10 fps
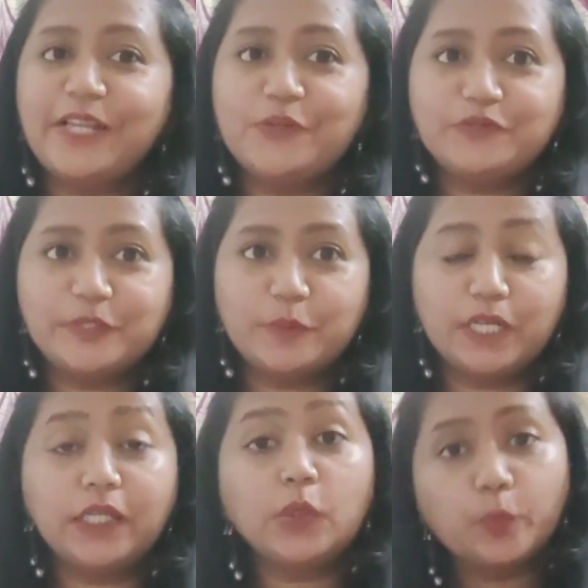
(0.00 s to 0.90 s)
Hello
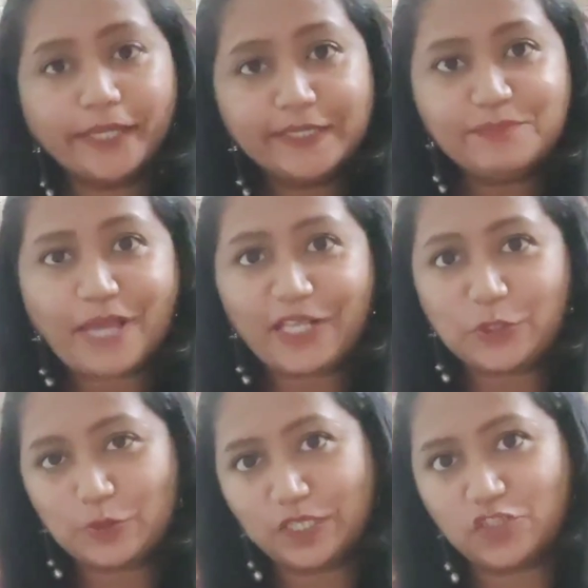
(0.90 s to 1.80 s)
everyone, welcome
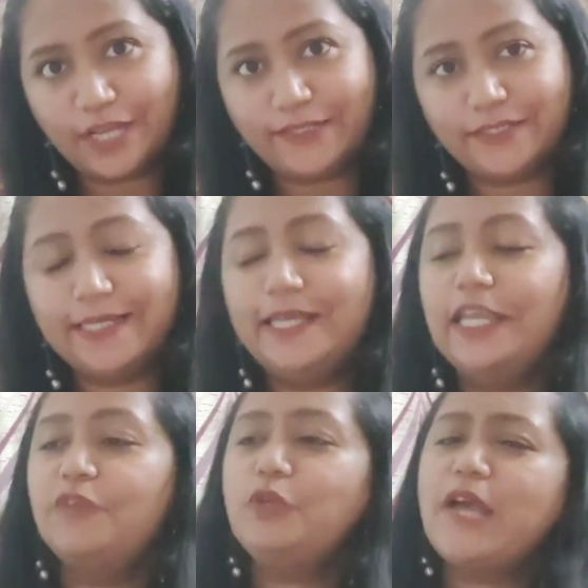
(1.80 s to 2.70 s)
back to our channel.
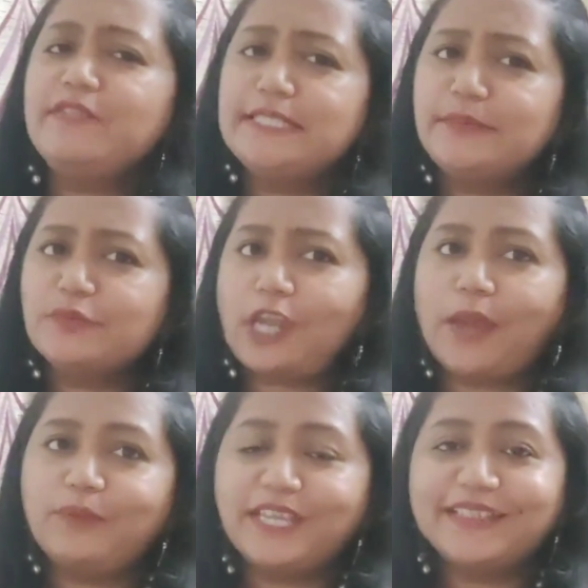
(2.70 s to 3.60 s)
If you haven't
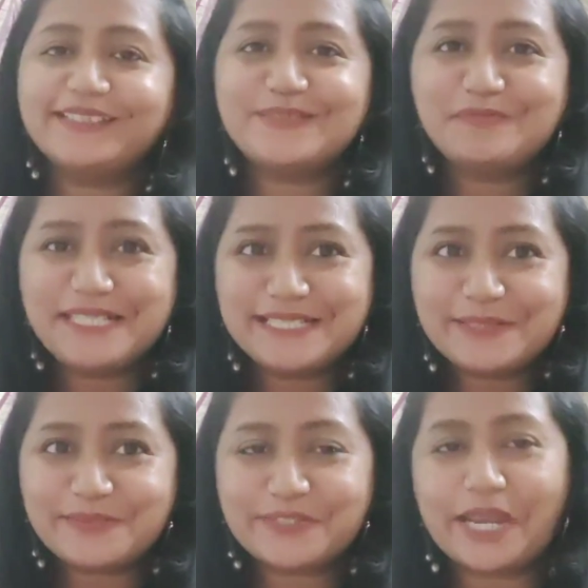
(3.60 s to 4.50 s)
subscribed yet, then please
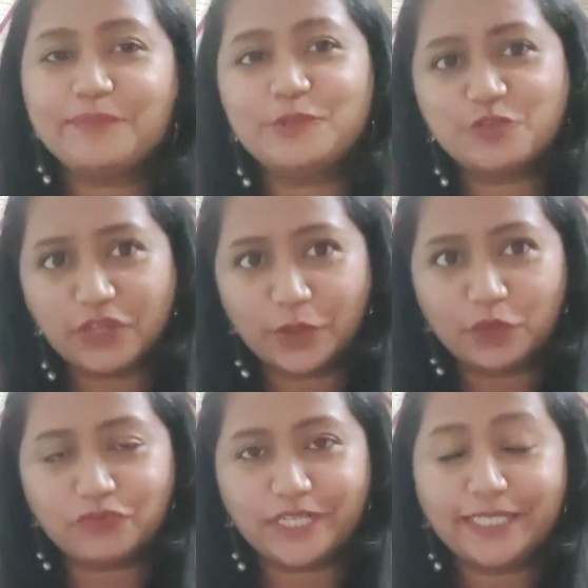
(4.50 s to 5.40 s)
subscribe to
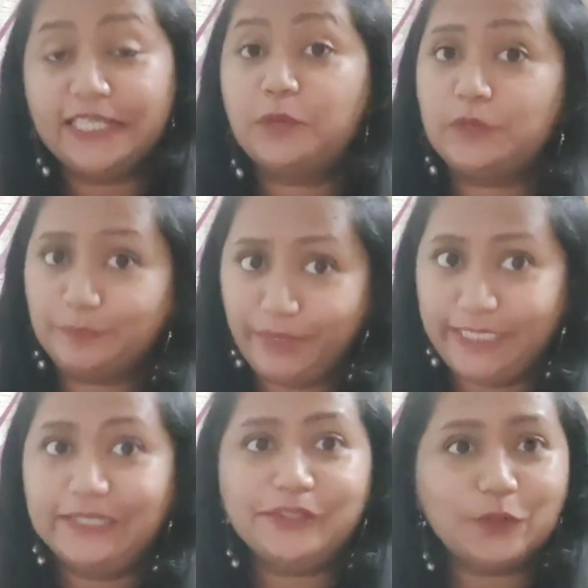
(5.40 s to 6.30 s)
Trainophile. It would
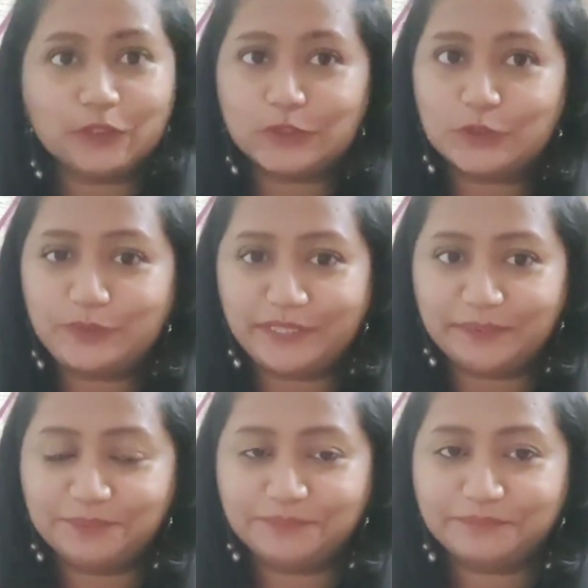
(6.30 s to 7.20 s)
mean a lot to me.